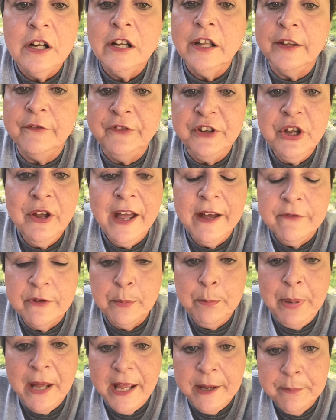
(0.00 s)
if you have a
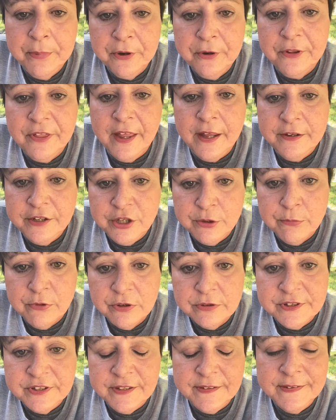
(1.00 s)
paper that you
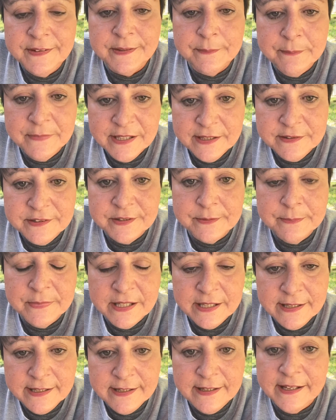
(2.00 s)
want to submit to
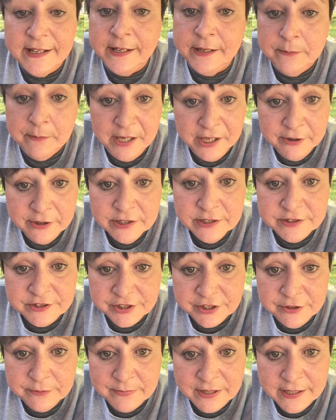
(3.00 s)
me, email it
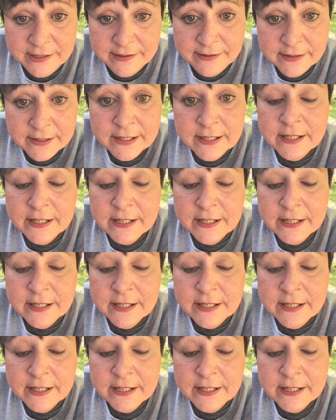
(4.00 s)
to me.